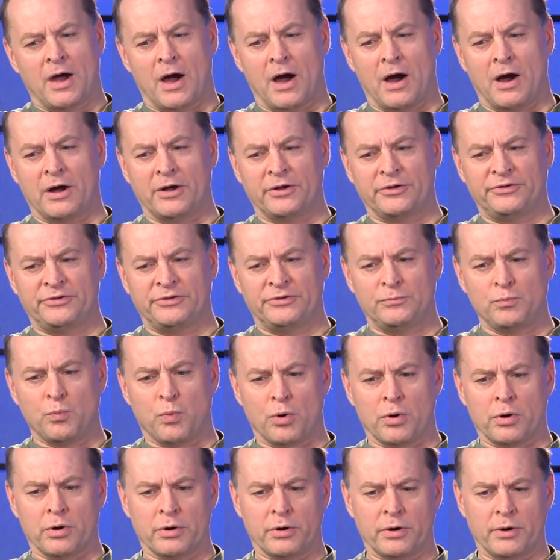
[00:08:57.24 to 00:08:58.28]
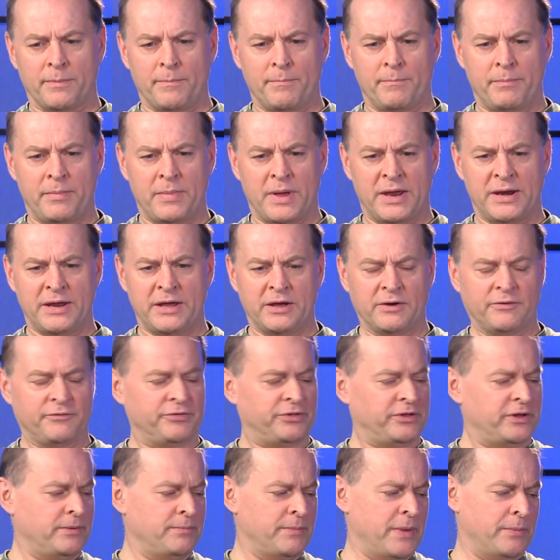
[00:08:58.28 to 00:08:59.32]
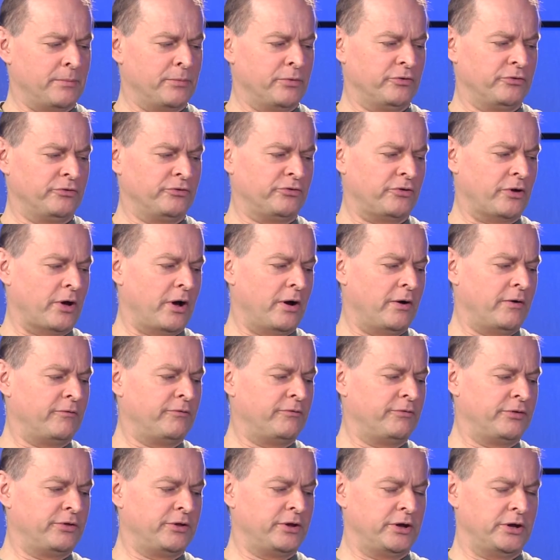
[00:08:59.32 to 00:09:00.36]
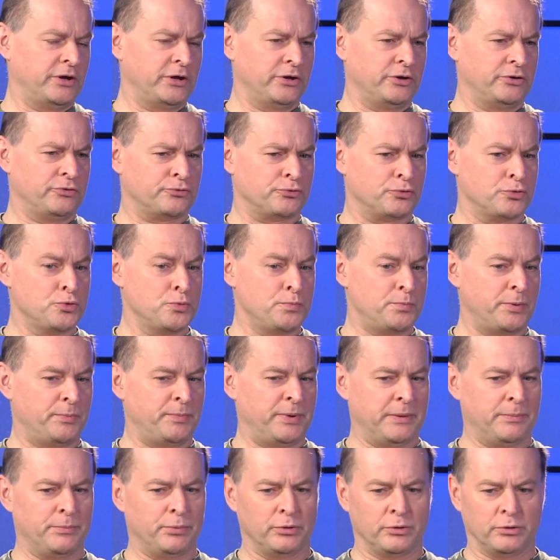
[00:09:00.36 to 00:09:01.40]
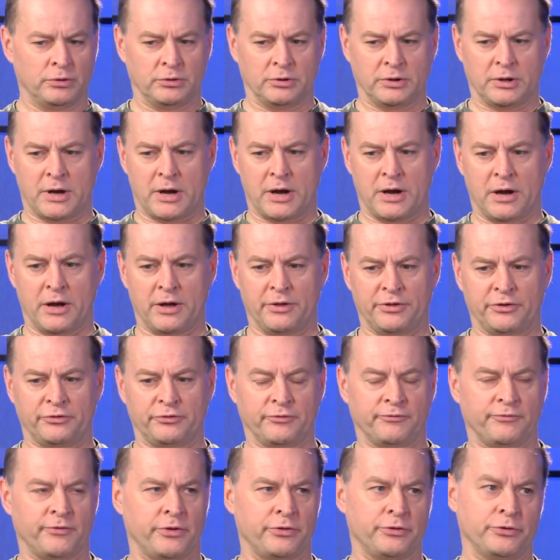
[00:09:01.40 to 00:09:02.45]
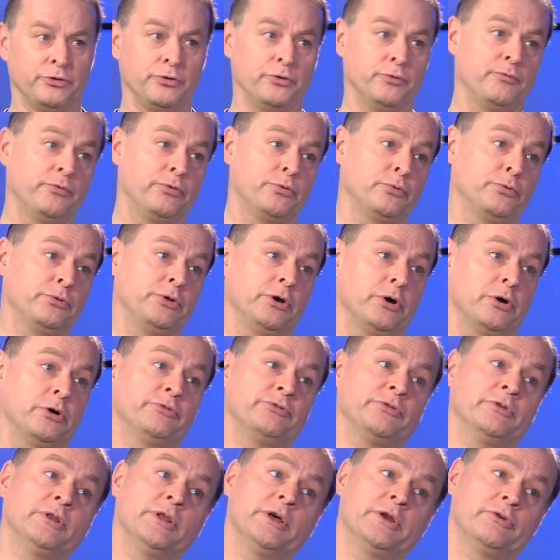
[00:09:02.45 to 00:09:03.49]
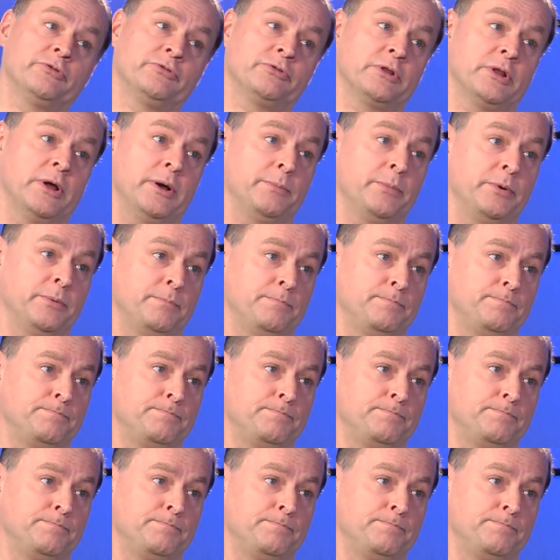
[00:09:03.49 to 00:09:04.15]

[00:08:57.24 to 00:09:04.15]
Were many of the members of the troupe people that your father knew through the Arts and Letters Club?